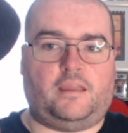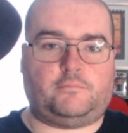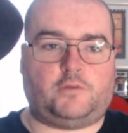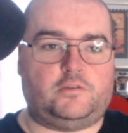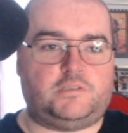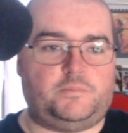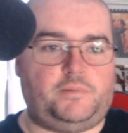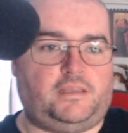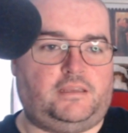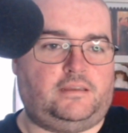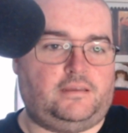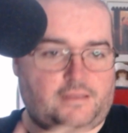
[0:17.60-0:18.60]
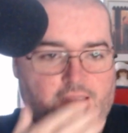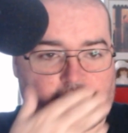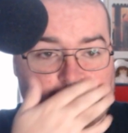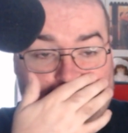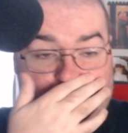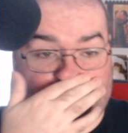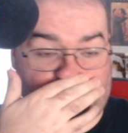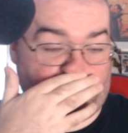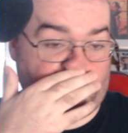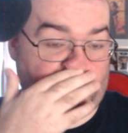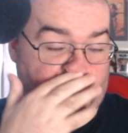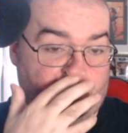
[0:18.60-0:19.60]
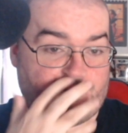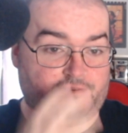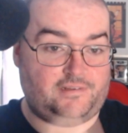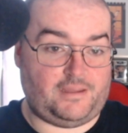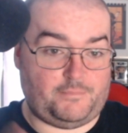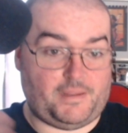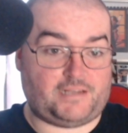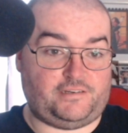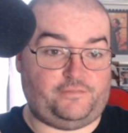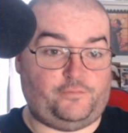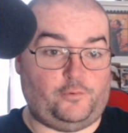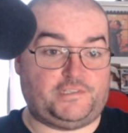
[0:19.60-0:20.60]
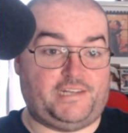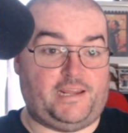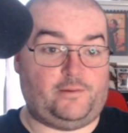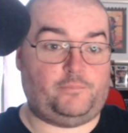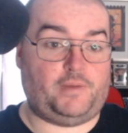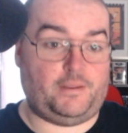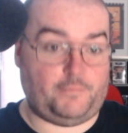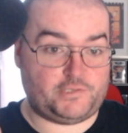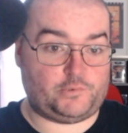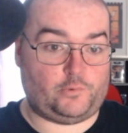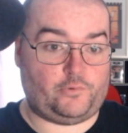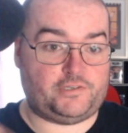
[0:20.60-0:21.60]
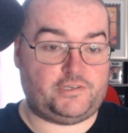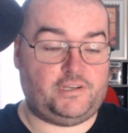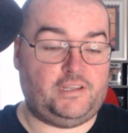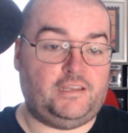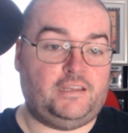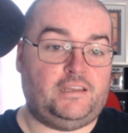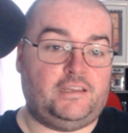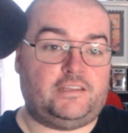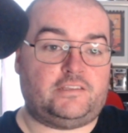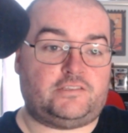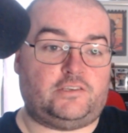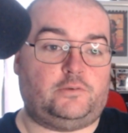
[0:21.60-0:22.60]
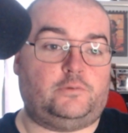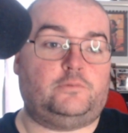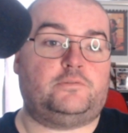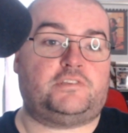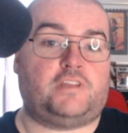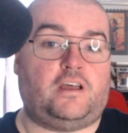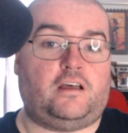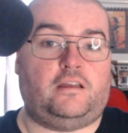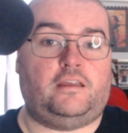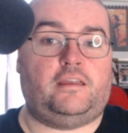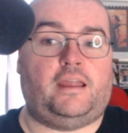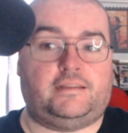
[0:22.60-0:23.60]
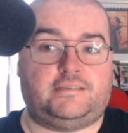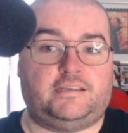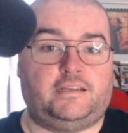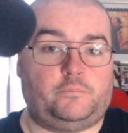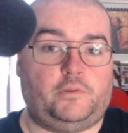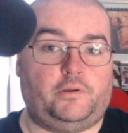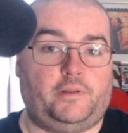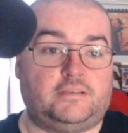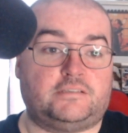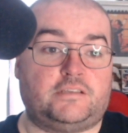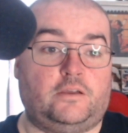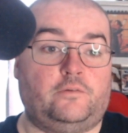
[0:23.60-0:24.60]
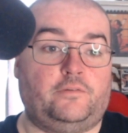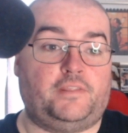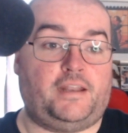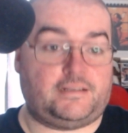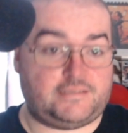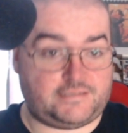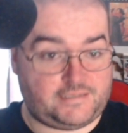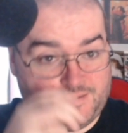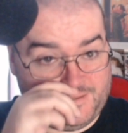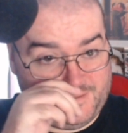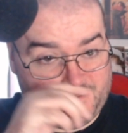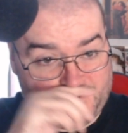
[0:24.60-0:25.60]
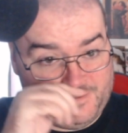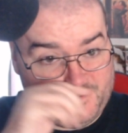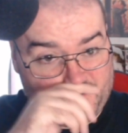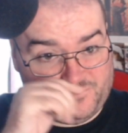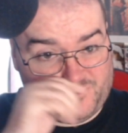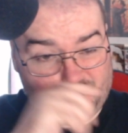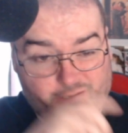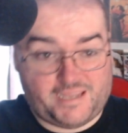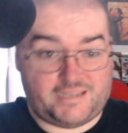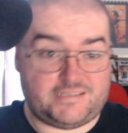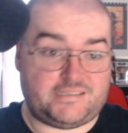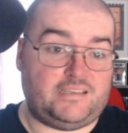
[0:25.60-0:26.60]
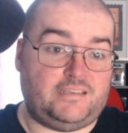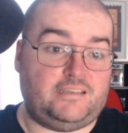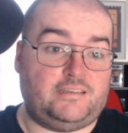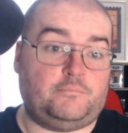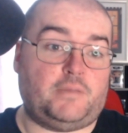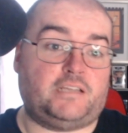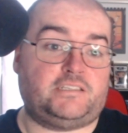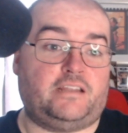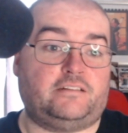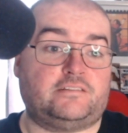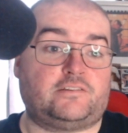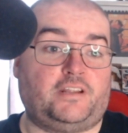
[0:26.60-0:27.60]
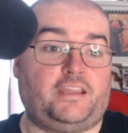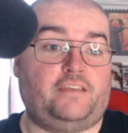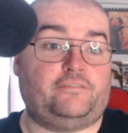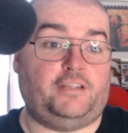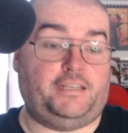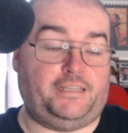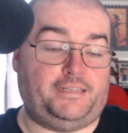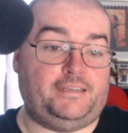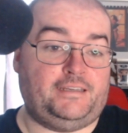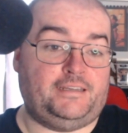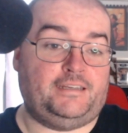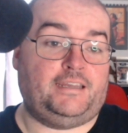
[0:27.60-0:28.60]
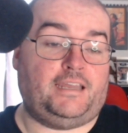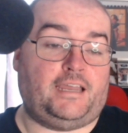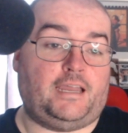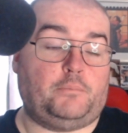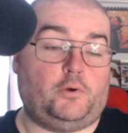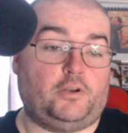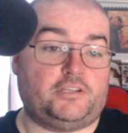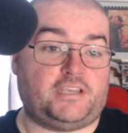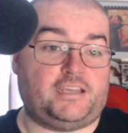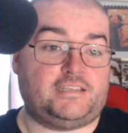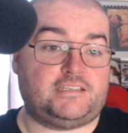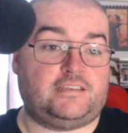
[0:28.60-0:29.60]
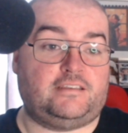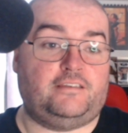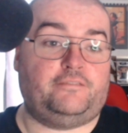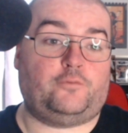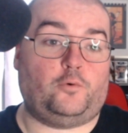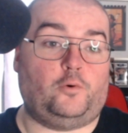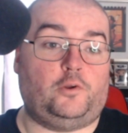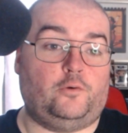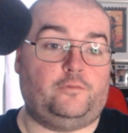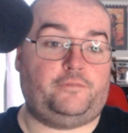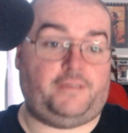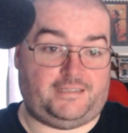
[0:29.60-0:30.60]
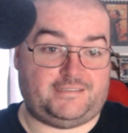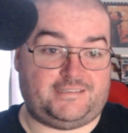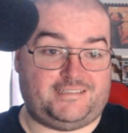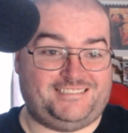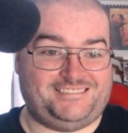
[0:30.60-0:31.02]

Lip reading: going to be having to, I'm actually forced now by my storage, to start editing and uploading. So over the next few days, my channel's going to get flooded. I apologize for all your feeds.